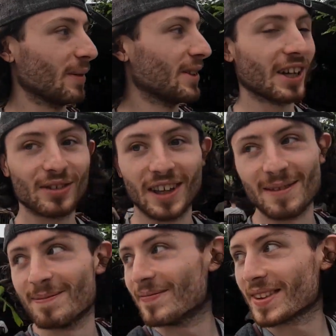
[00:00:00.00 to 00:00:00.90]
shit myself
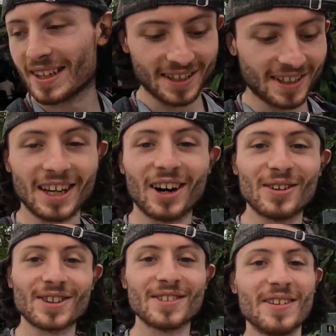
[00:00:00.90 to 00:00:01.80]
then. They
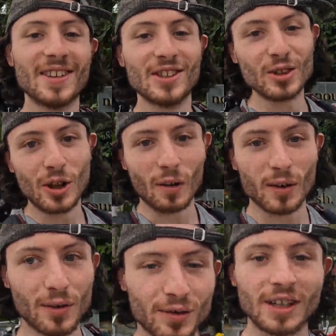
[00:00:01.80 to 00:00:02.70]
offered to make me a new
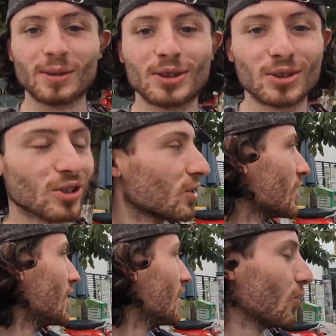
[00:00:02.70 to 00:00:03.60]
coffee for free, which was just
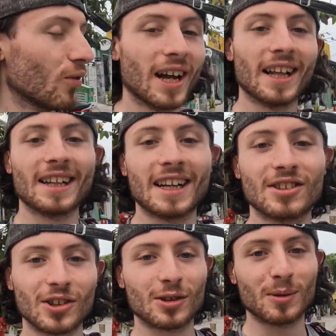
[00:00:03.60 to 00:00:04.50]
really
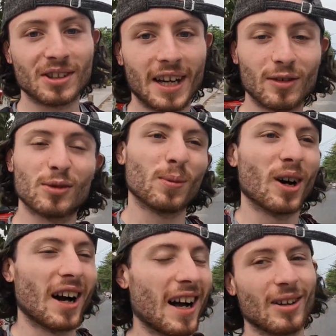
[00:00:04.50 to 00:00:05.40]
nice customer service,
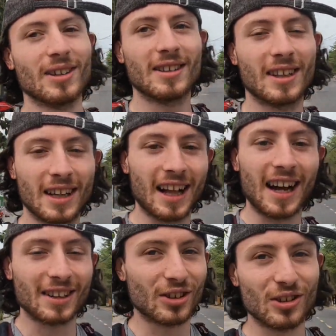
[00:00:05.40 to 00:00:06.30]
but I
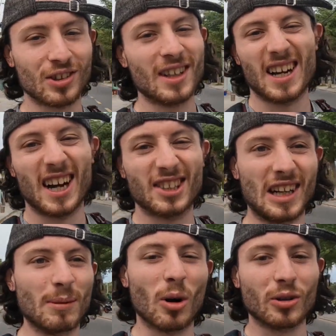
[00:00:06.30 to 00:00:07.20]
declined because I
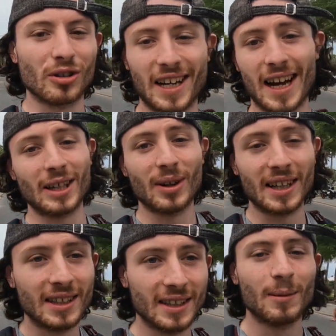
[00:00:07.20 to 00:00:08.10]
drank most of it anyway.